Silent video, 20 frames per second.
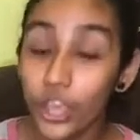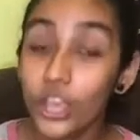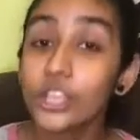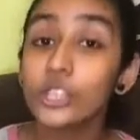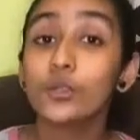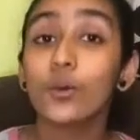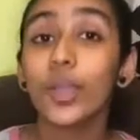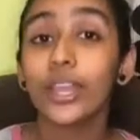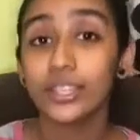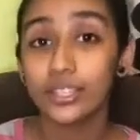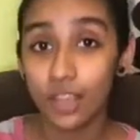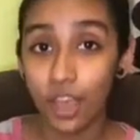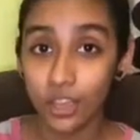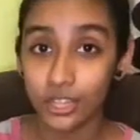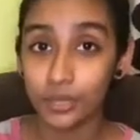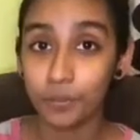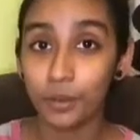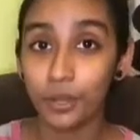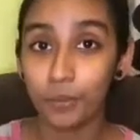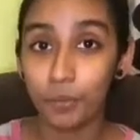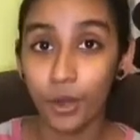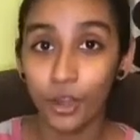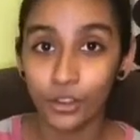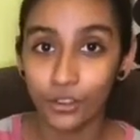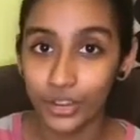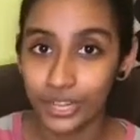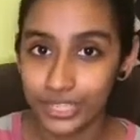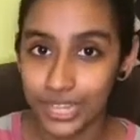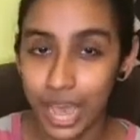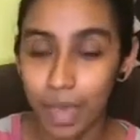So I talked about
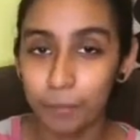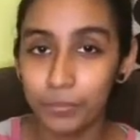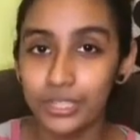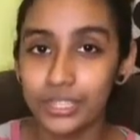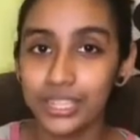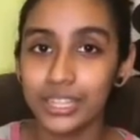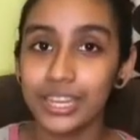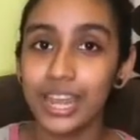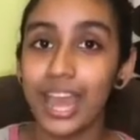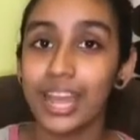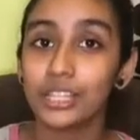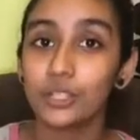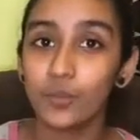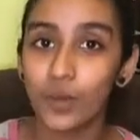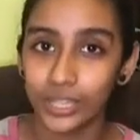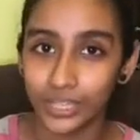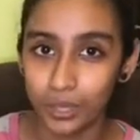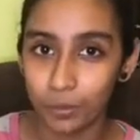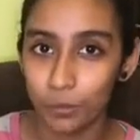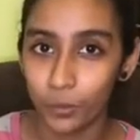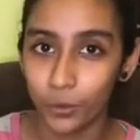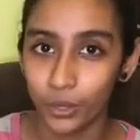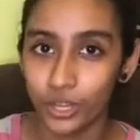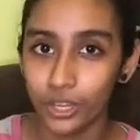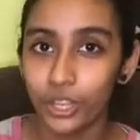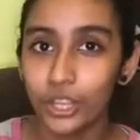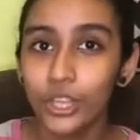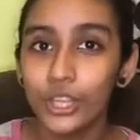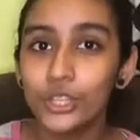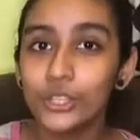Margaret Hamilton and Swati Mohan.